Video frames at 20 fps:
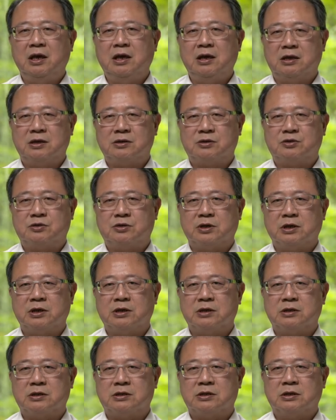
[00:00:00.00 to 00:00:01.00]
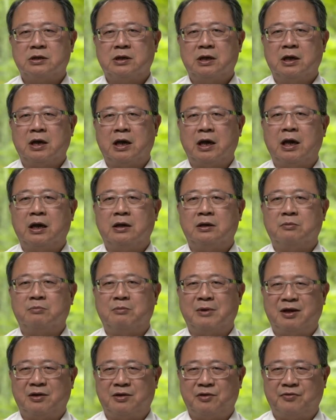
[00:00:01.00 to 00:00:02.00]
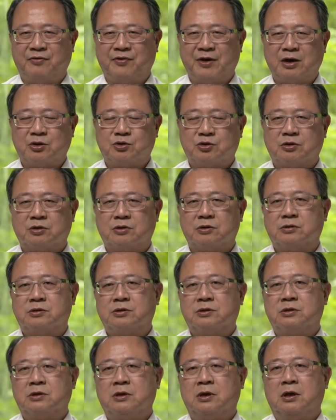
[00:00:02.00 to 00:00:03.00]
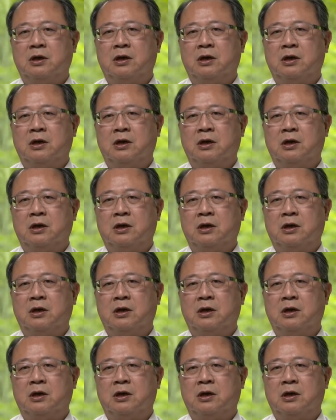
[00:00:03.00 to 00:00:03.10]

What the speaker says: industries and manufacturers